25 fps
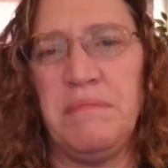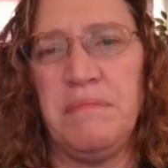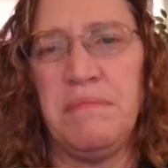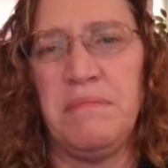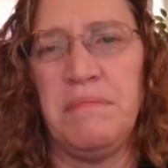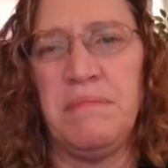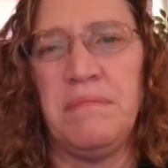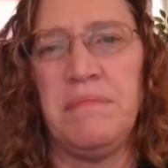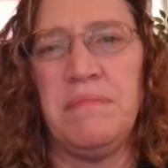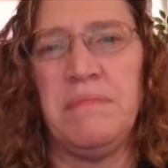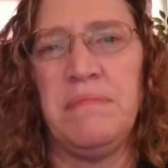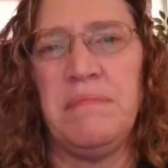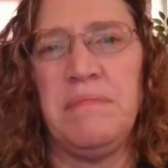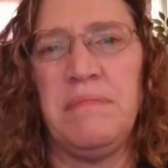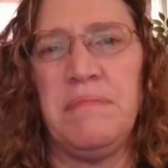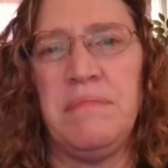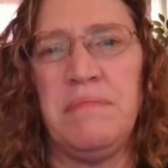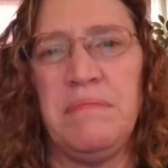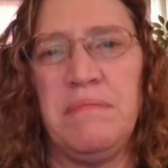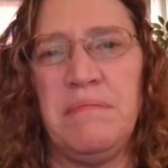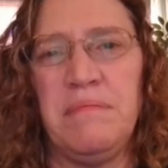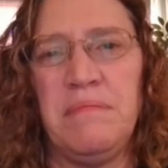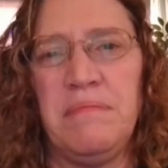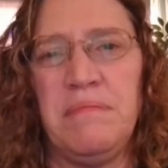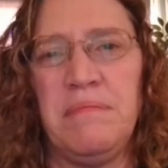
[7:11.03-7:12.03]

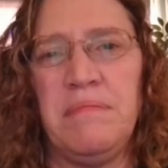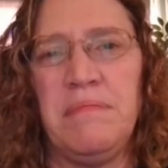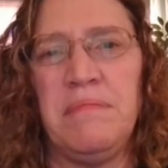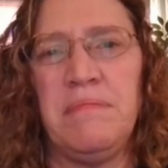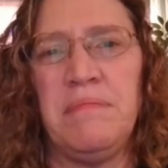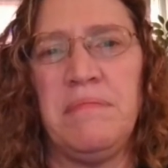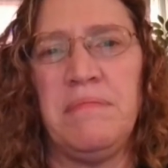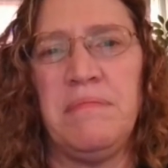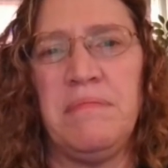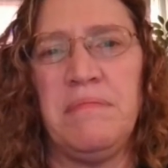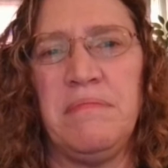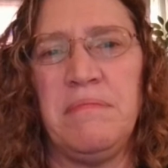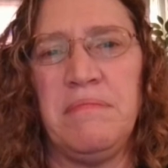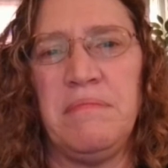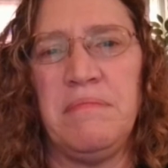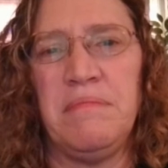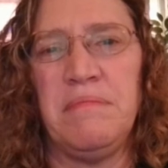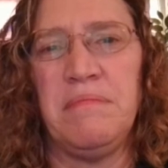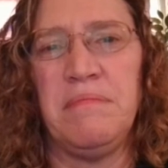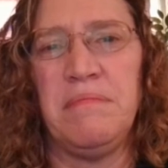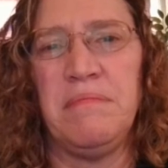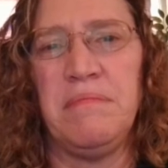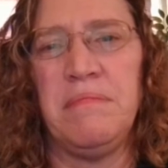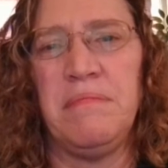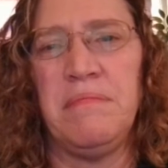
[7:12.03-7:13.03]

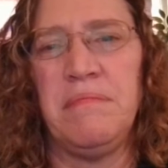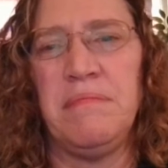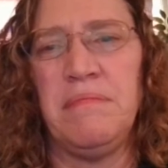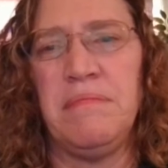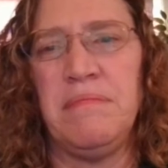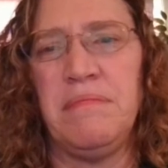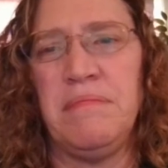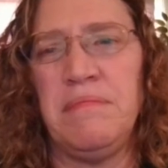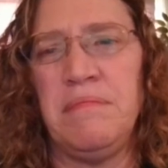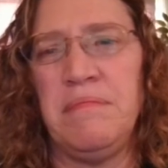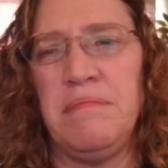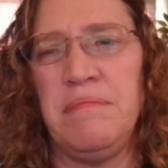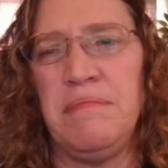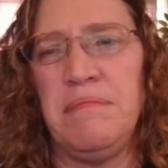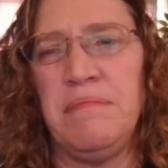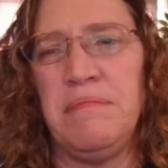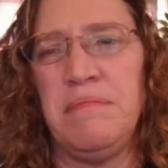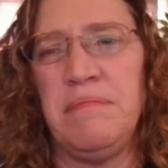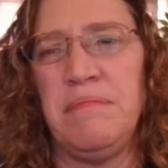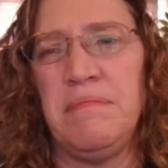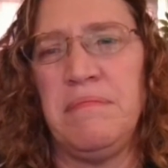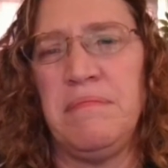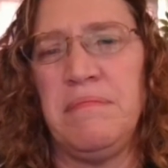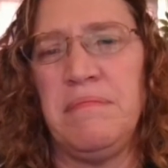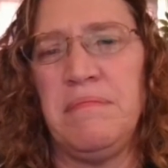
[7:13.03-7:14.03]

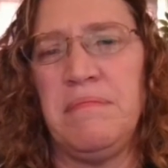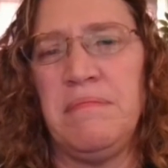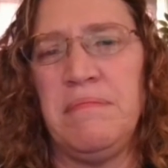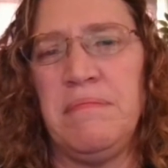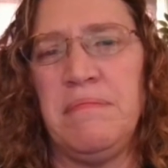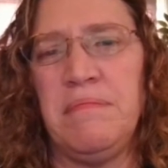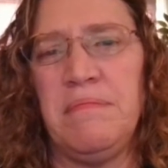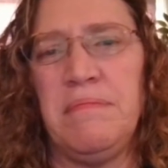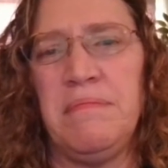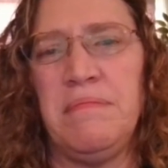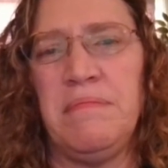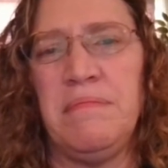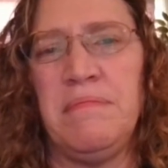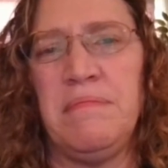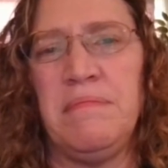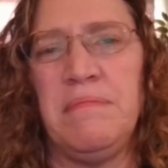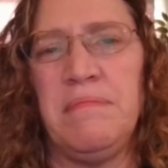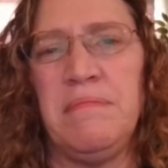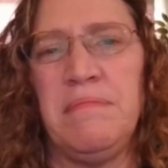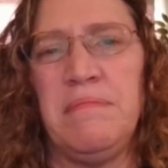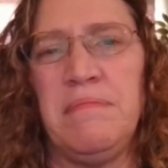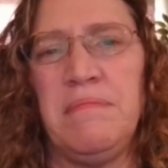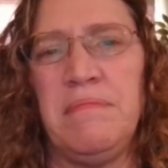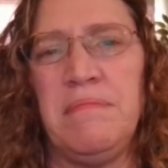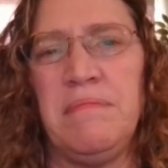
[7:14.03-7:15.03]

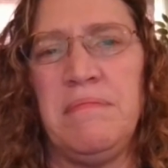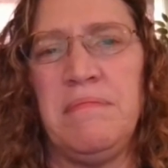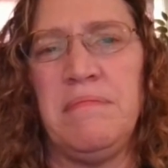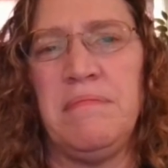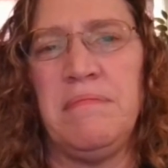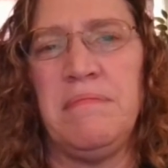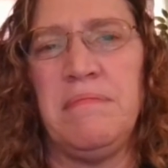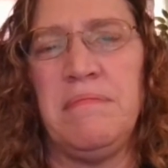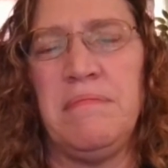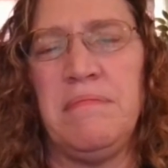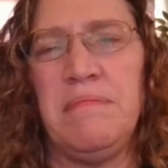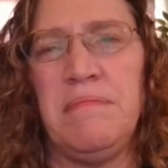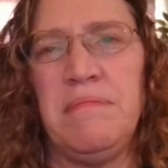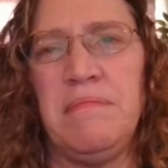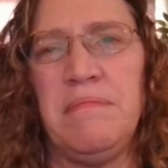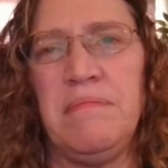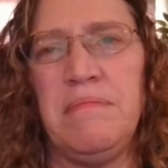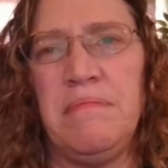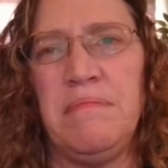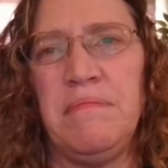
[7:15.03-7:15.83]
[no speech]